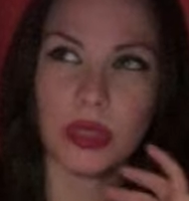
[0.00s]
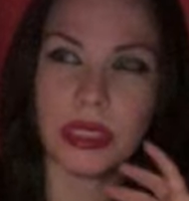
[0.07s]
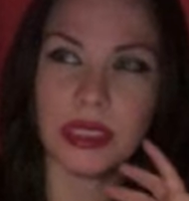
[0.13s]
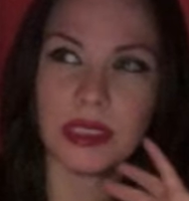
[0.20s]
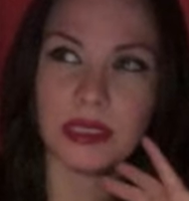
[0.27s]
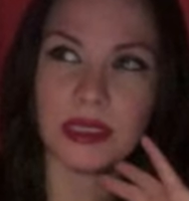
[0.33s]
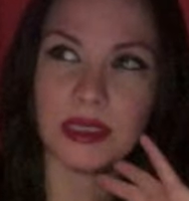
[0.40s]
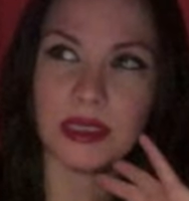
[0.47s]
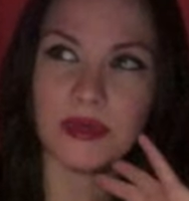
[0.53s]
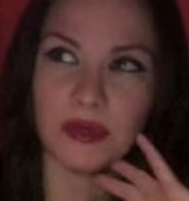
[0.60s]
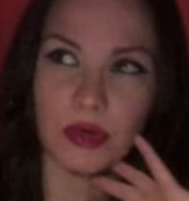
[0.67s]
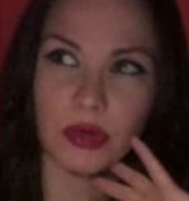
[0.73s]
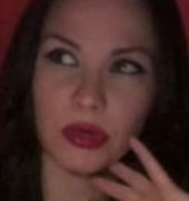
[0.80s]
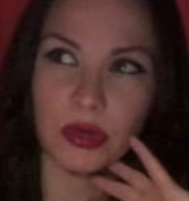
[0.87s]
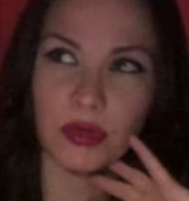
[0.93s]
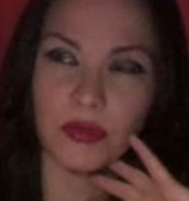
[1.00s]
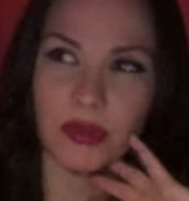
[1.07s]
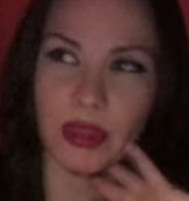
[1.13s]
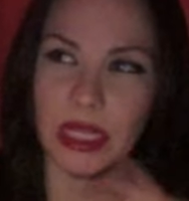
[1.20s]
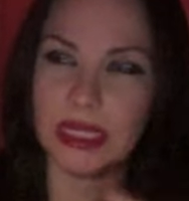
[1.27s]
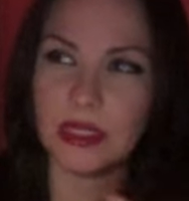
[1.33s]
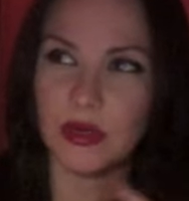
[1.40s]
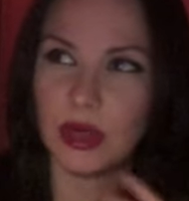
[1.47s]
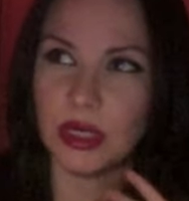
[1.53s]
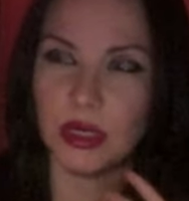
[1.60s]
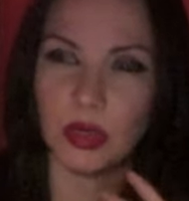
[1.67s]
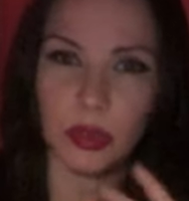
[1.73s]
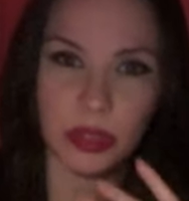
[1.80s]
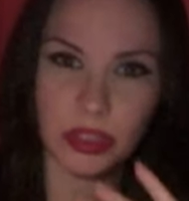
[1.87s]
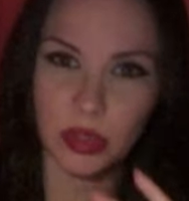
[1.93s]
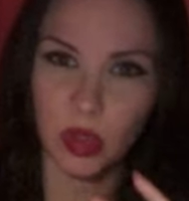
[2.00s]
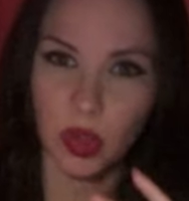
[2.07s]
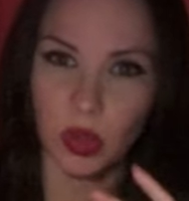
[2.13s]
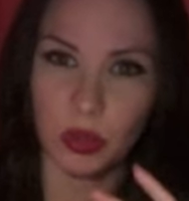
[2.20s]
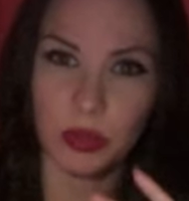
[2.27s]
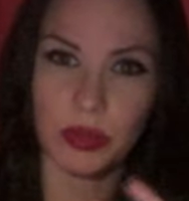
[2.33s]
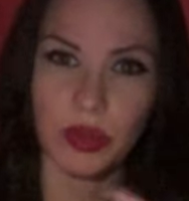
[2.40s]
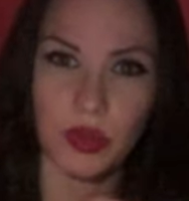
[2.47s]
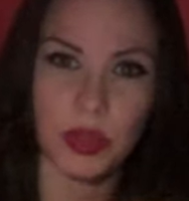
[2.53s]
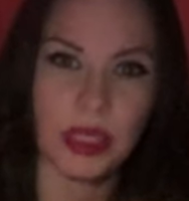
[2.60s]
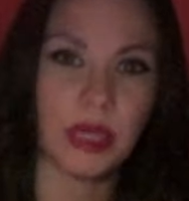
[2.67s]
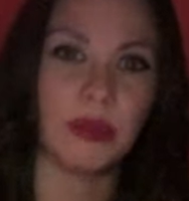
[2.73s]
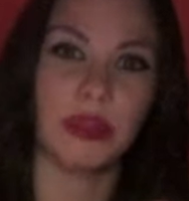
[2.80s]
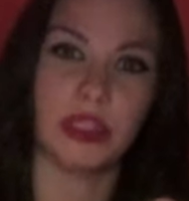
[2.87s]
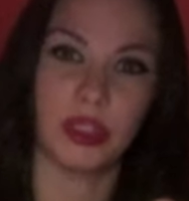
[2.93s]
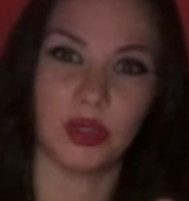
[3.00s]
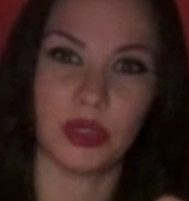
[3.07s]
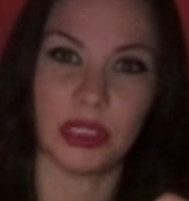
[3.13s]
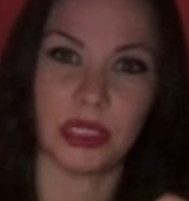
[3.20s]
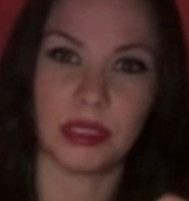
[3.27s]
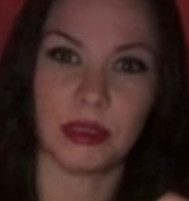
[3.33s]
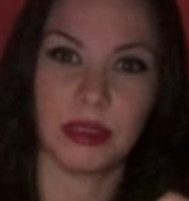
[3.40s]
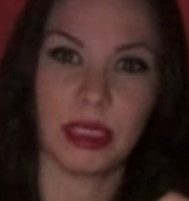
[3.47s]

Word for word: is, if the lights are on and nobody's home, you would not be interested.